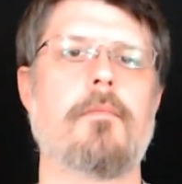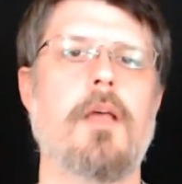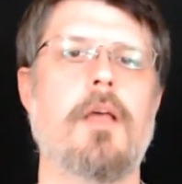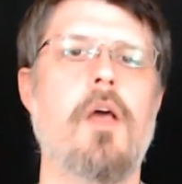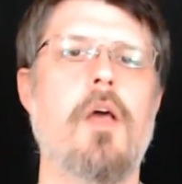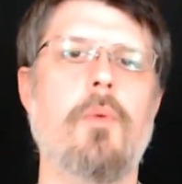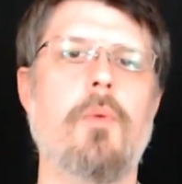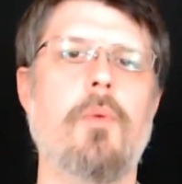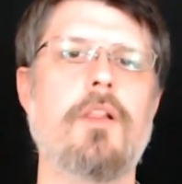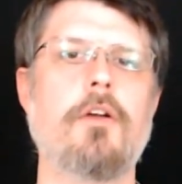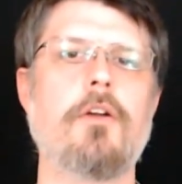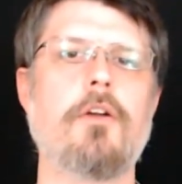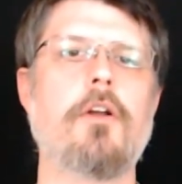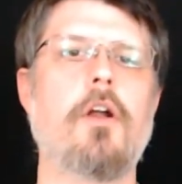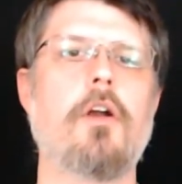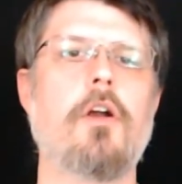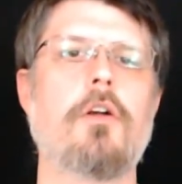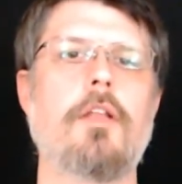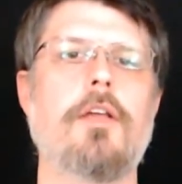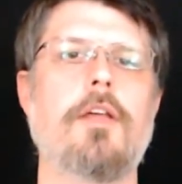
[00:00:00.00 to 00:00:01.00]
We learned
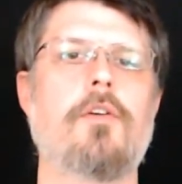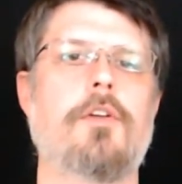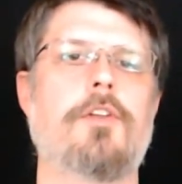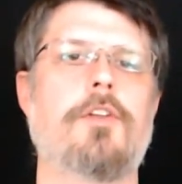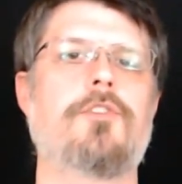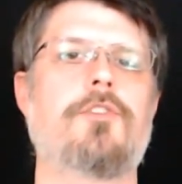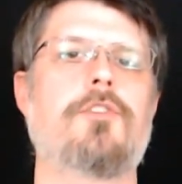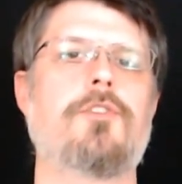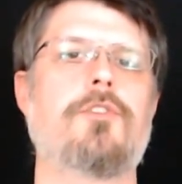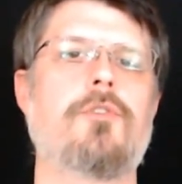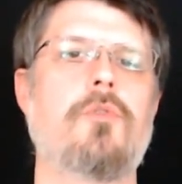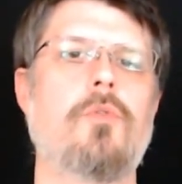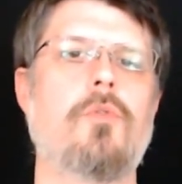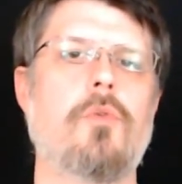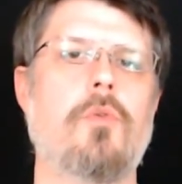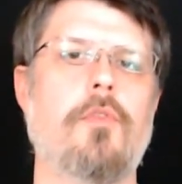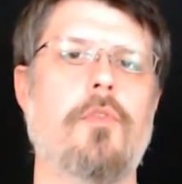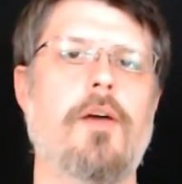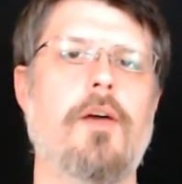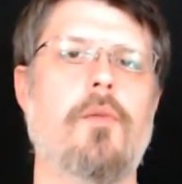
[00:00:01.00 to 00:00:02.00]
early on in
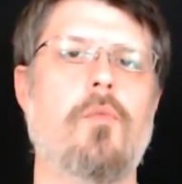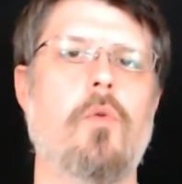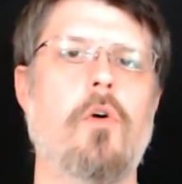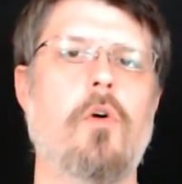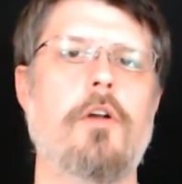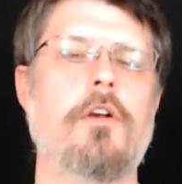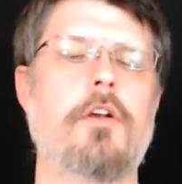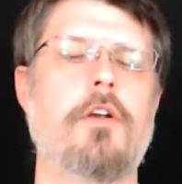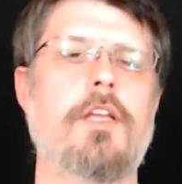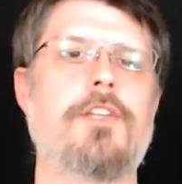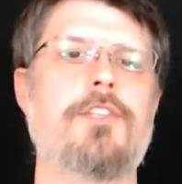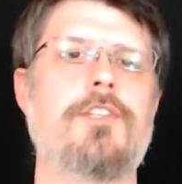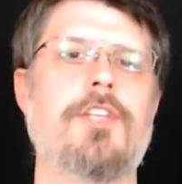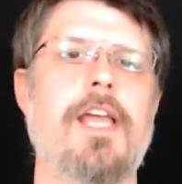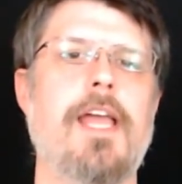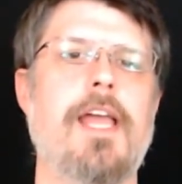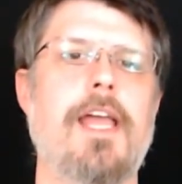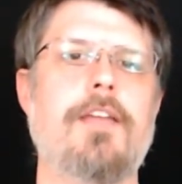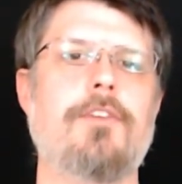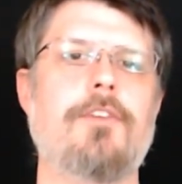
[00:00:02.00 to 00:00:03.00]
school that water is
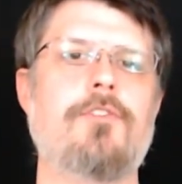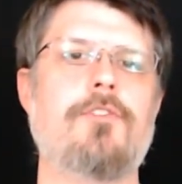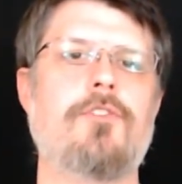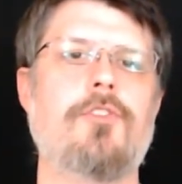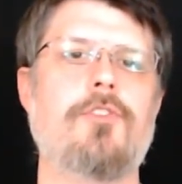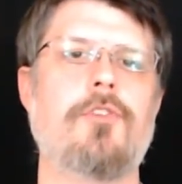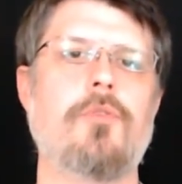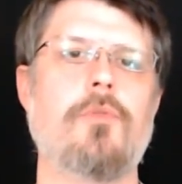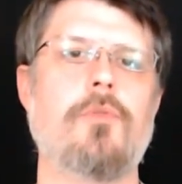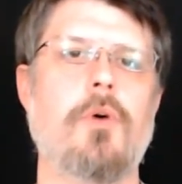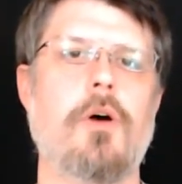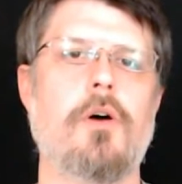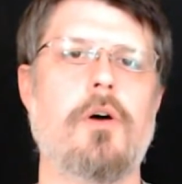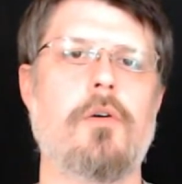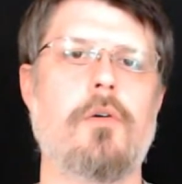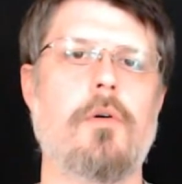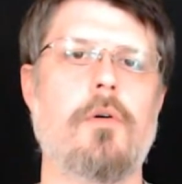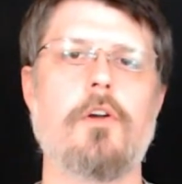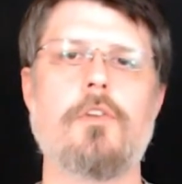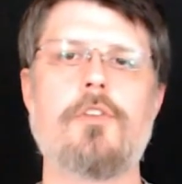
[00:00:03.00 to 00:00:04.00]

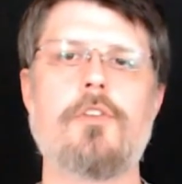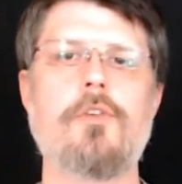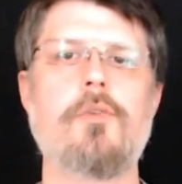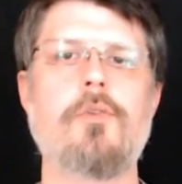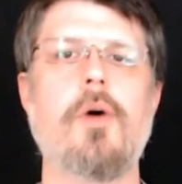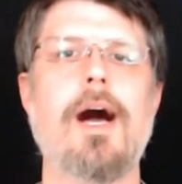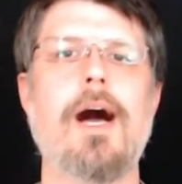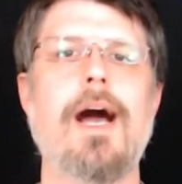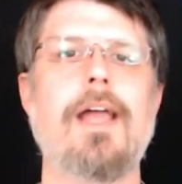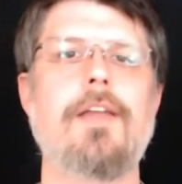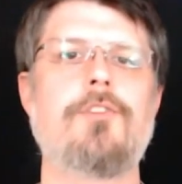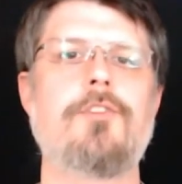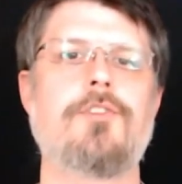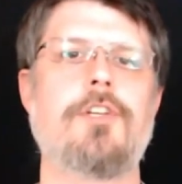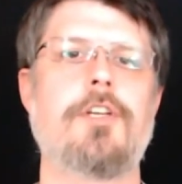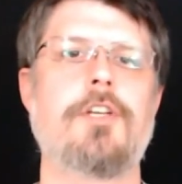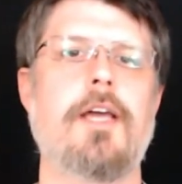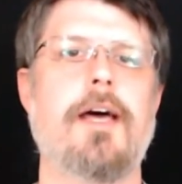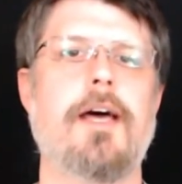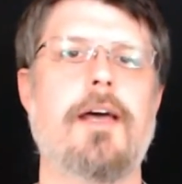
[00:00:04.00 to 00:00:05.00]
H2O, or two
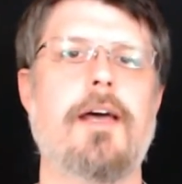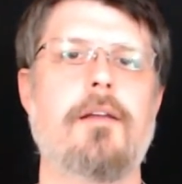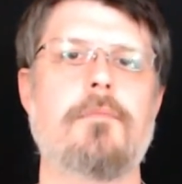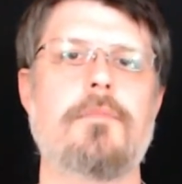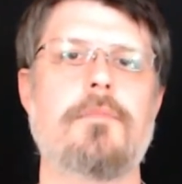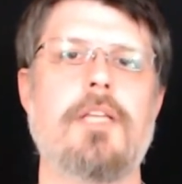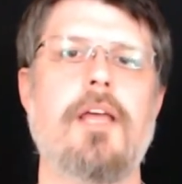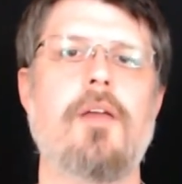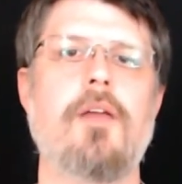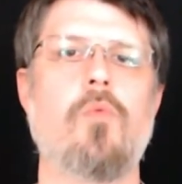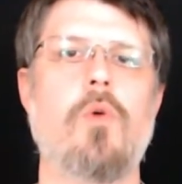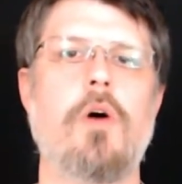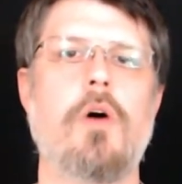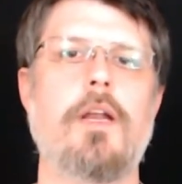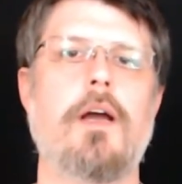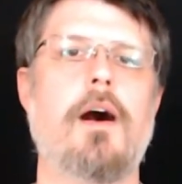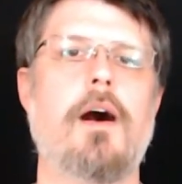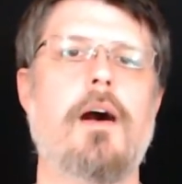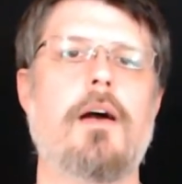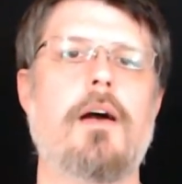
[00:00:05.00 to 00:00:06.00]
hydrogen atoms and
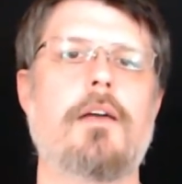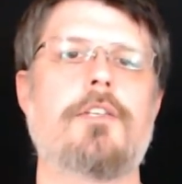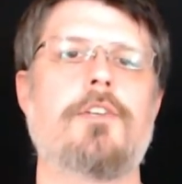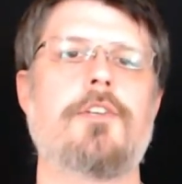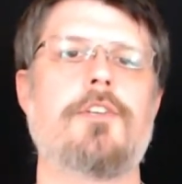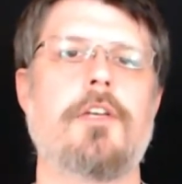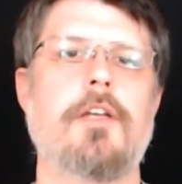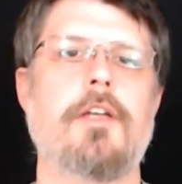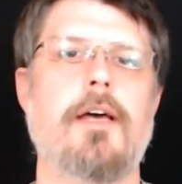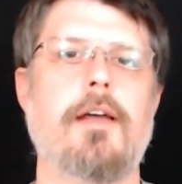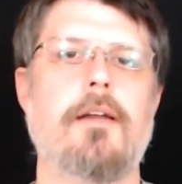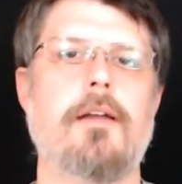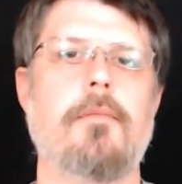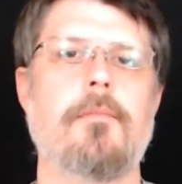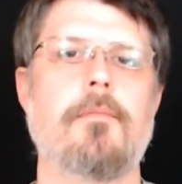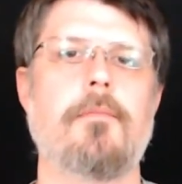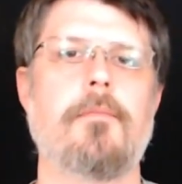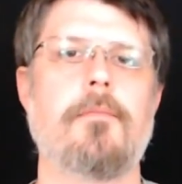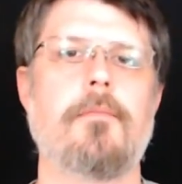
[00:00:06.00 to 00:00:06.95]
one oxygen atom.